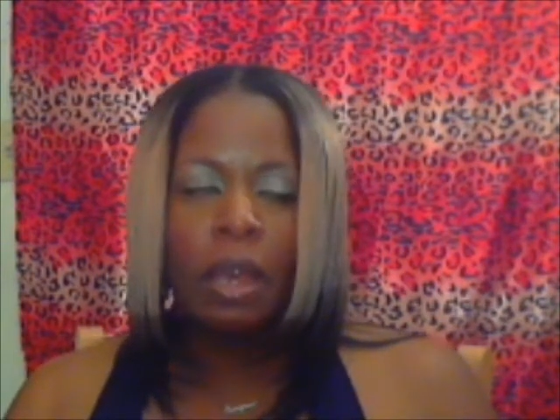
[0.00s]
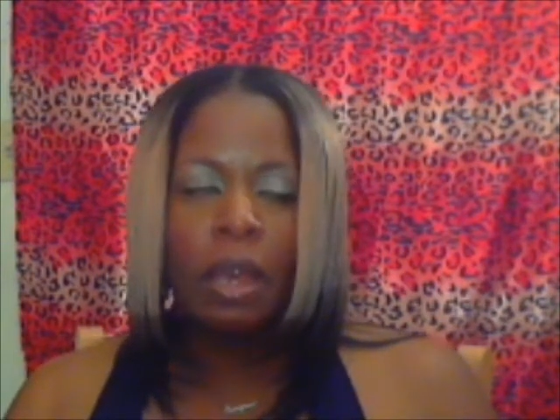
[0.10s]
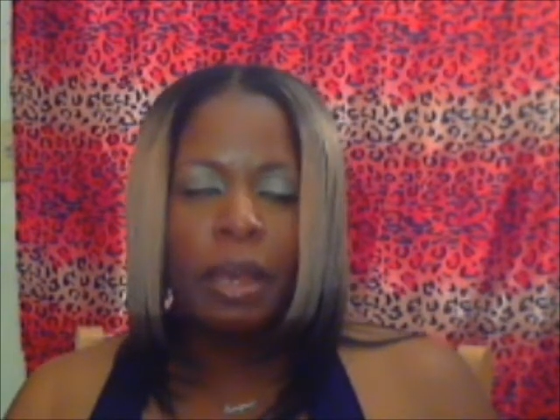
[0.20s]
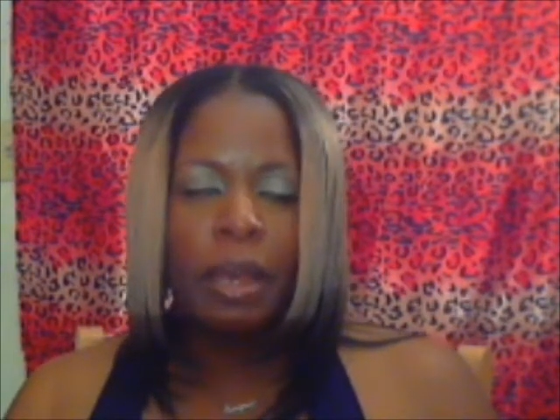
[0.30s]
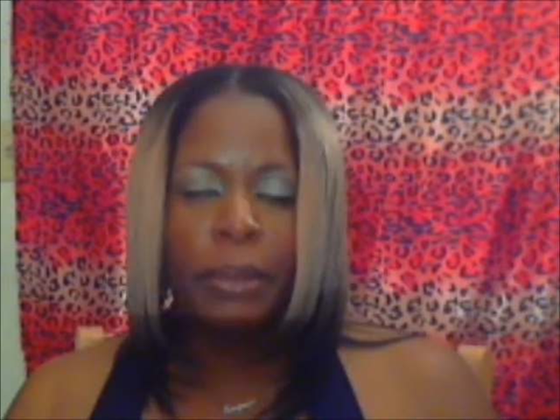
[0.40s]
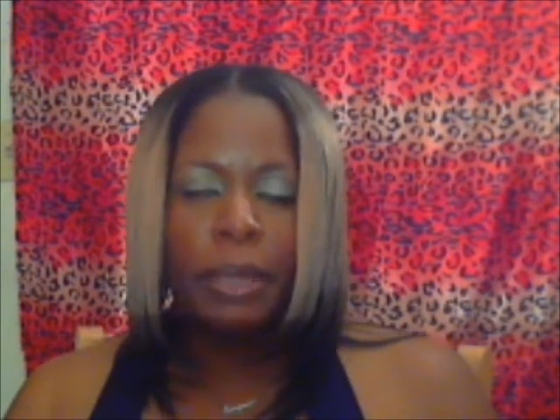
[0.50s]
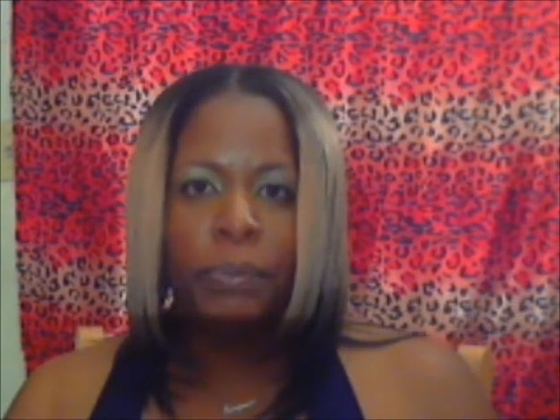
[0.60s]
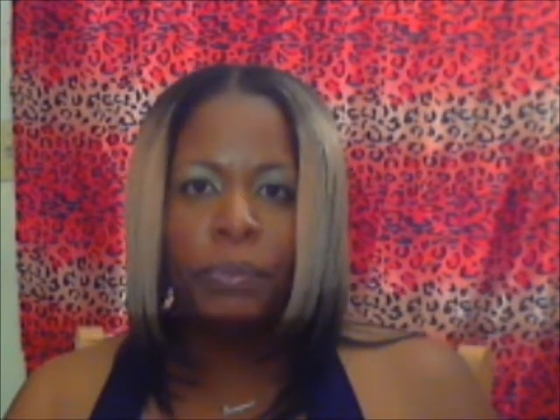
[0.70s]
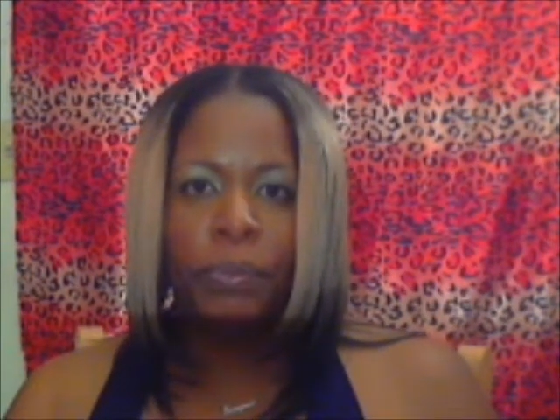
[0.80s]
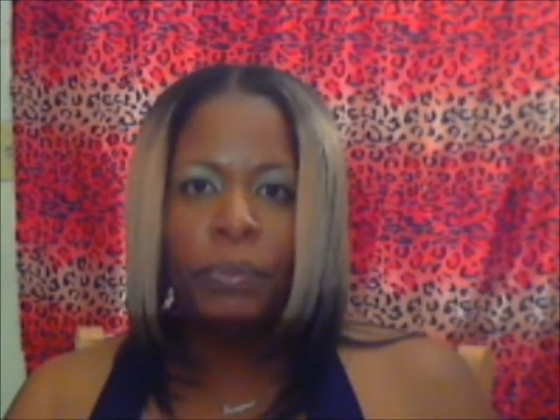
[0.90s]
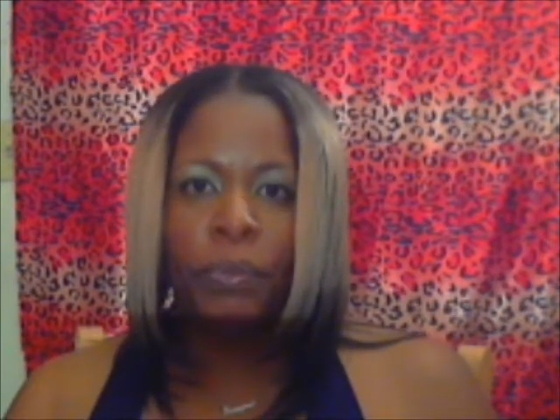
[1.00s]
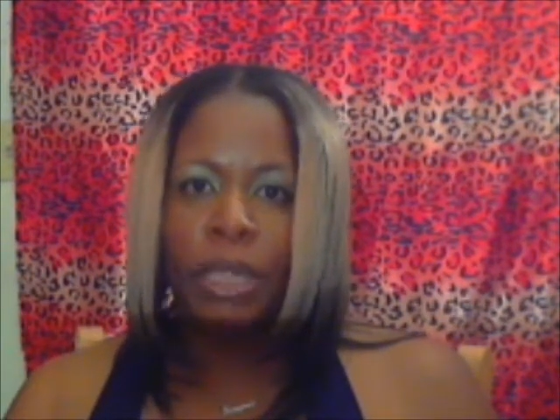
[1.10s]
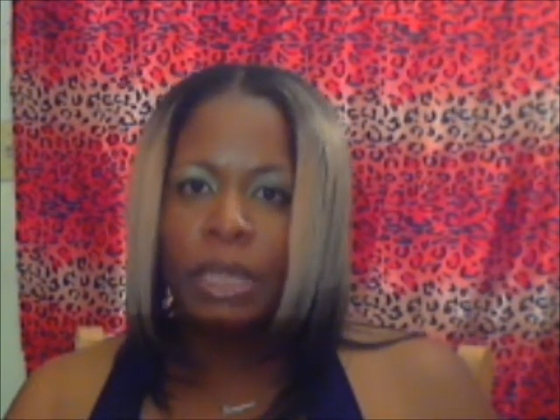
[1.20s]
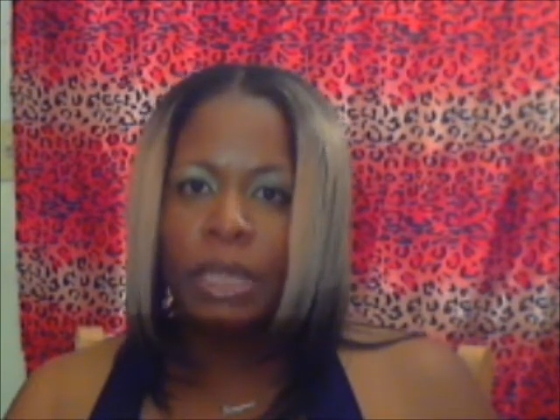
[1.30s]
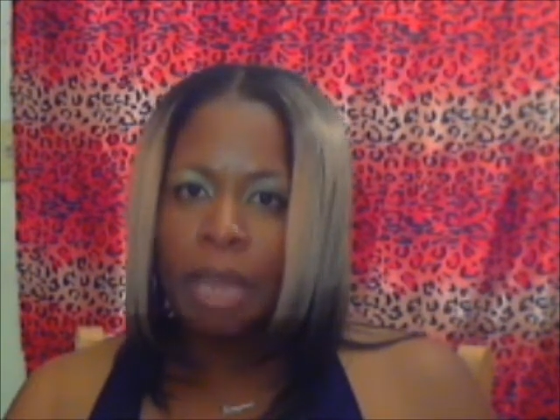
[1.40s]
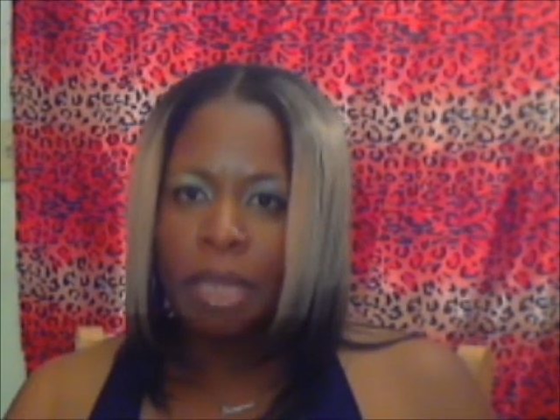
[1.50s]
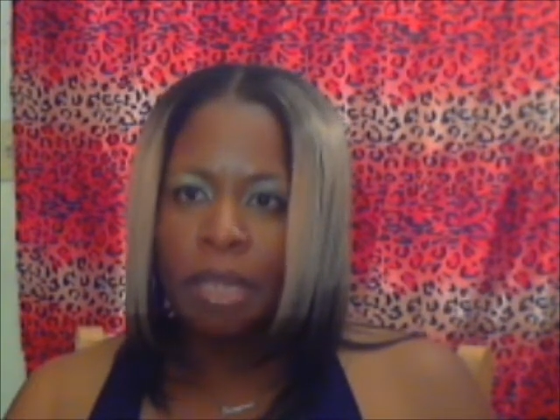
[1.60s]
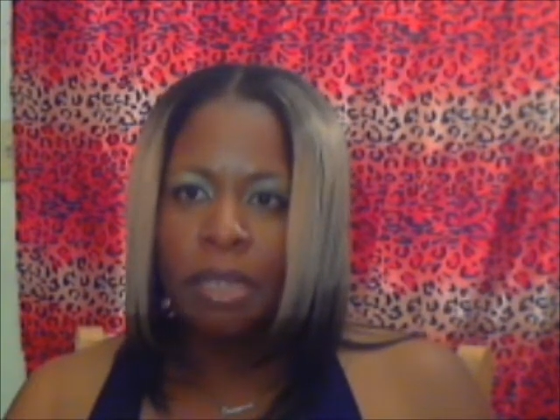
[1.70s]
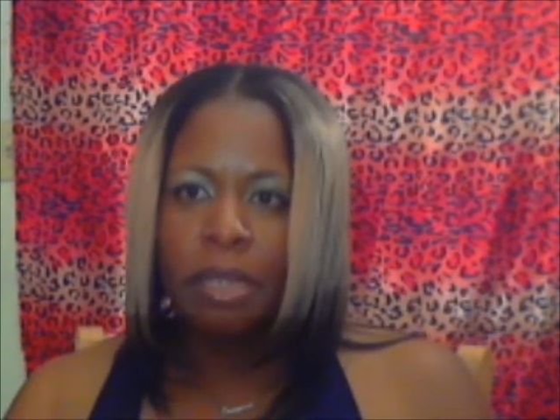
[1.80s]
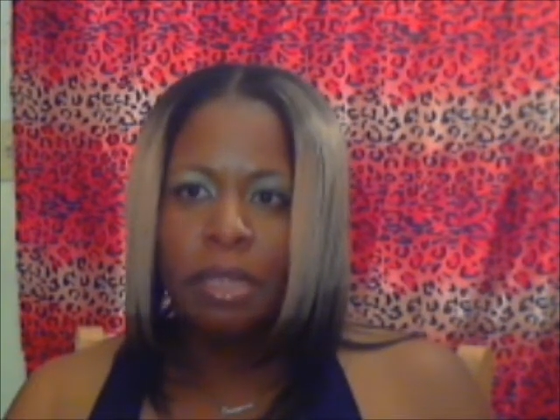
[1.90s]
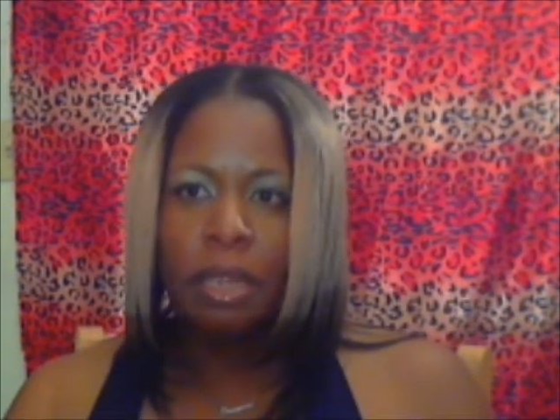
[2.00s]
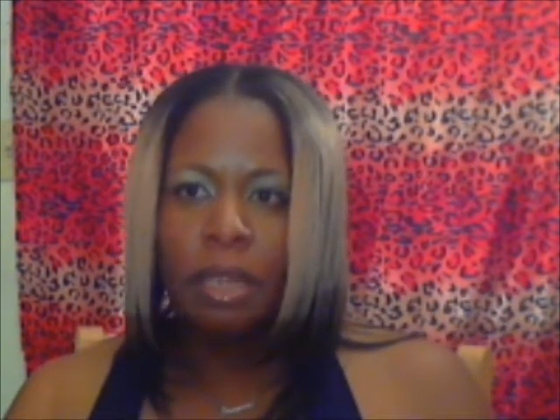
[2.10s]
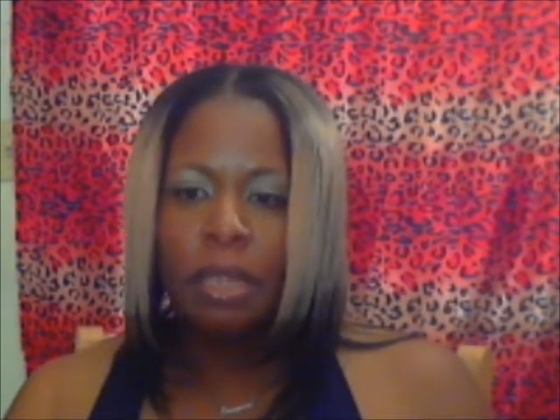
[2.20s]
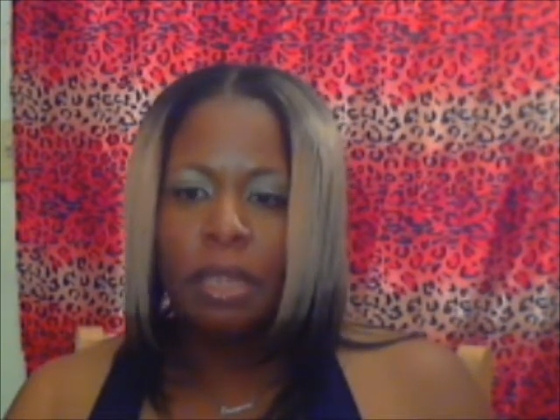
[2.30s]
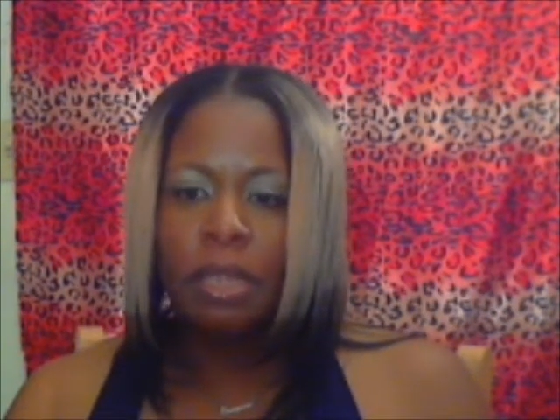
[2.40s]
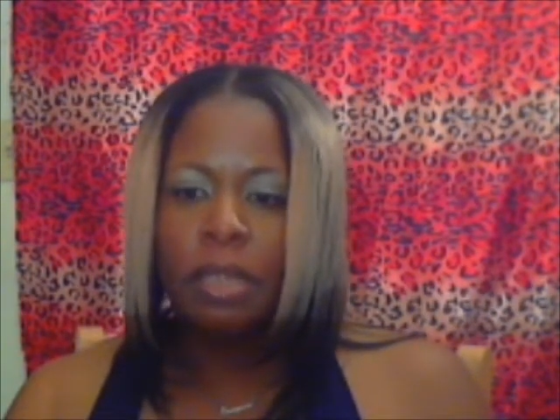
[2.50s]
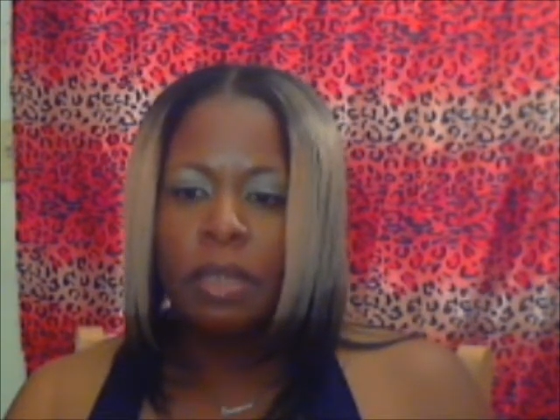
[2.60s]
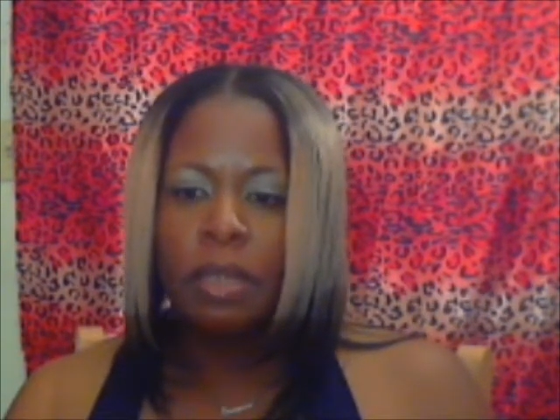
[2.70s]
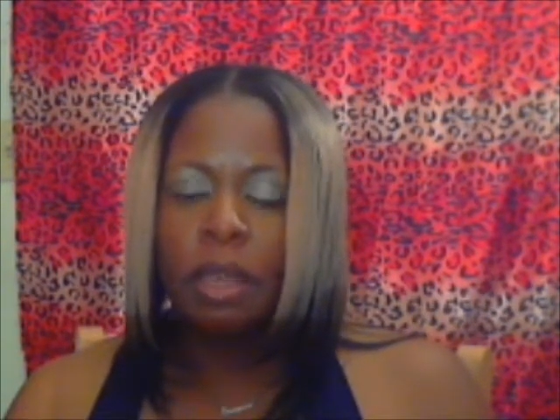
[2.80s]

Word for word: Um, diabetes is